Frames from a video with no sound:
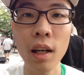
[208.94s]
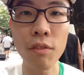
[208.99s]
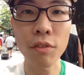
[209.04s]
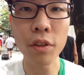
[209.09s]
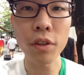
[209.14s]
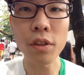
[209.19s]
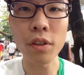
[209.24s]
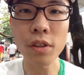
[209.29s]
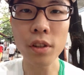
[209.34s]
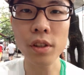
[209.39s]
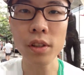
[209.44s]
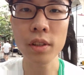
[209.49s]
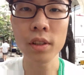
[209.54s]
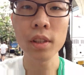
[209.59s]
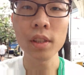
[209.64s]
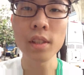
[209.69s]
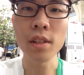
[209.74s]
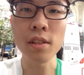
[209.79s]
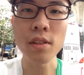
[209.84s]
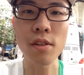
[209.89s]
covered
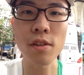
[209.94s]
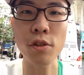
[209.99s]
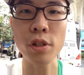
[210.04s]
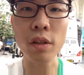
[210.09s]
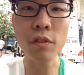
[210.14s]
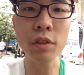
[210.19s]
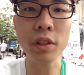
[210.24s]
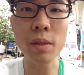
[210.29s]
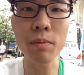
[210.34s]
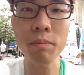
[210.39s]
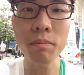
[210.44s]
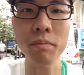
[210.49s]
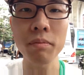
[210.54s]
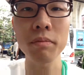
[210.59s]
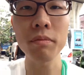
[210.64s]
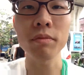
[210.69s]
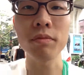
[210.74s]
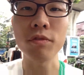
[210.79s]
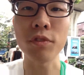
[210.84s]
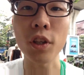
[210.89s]
travel tip
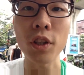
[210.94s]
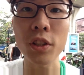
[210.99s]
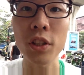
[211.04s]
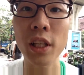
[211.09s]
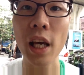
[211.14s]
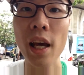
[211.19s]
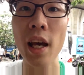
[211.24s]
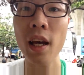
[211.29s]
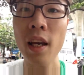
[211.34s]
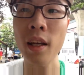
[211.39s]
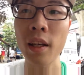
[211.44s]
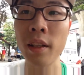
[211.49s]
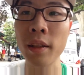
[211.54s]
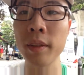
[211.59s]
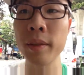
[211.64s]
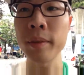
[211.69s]
for today.